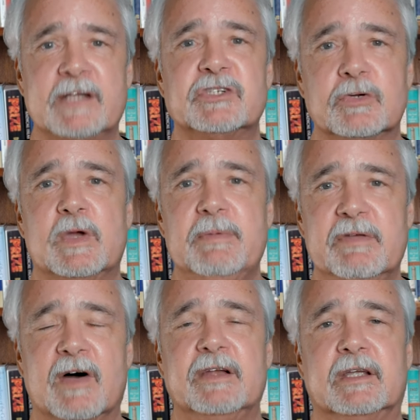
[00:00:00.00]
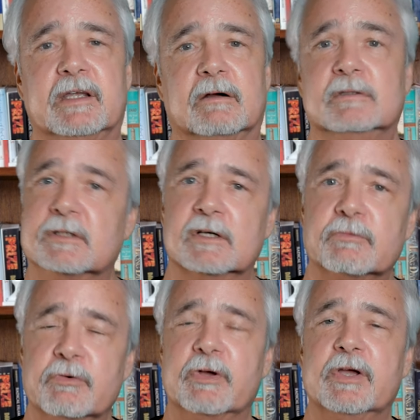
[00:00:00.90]
should we be funding you?
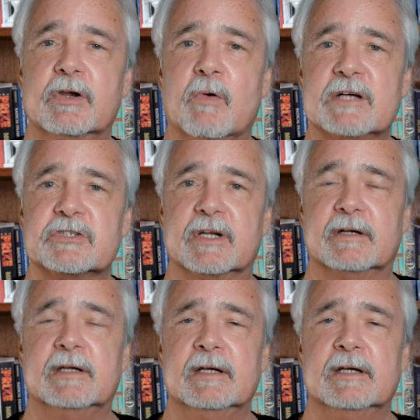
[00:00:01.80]
Really good question.